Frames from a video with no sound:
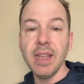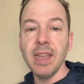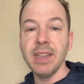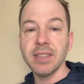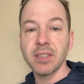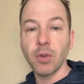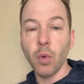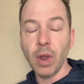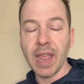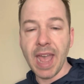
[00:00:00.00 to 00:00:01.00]
and his
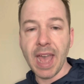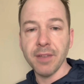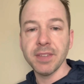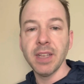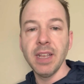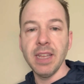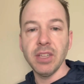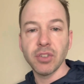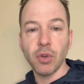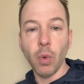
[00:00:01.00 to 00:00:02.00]
calves and
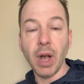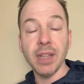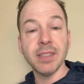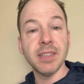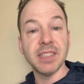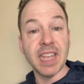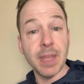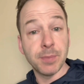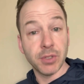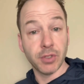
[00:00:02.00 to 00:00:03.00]
his quads and his
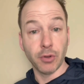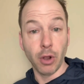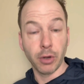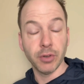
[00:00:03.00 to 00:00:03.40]
hips stronger.